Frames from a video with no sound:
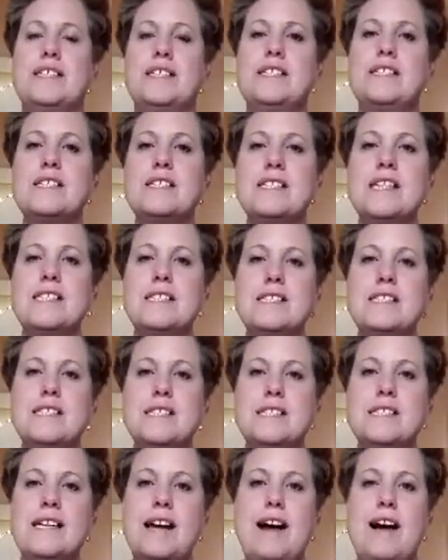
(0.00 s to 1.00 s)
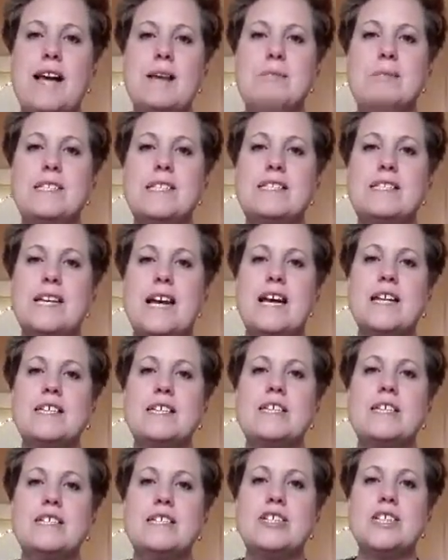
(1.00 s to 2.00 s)
this isn't the time to stand
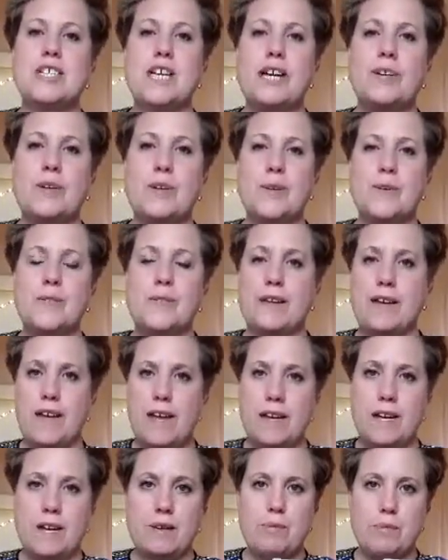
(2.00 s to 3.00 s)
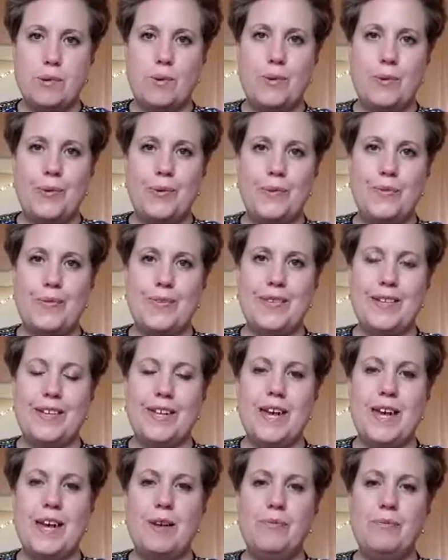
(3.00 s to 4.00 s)
in the shadows anymore, okay?